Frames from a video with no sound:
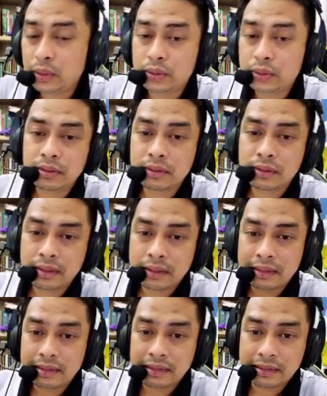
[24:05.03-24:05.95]
I use
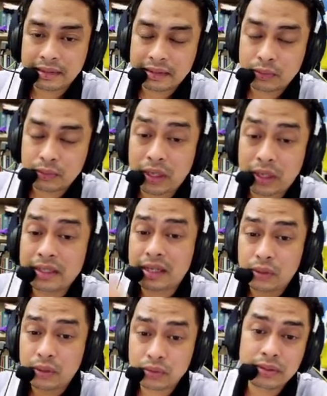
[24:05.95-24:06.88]

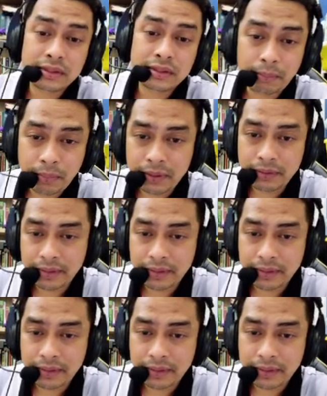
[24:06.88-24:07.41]
1000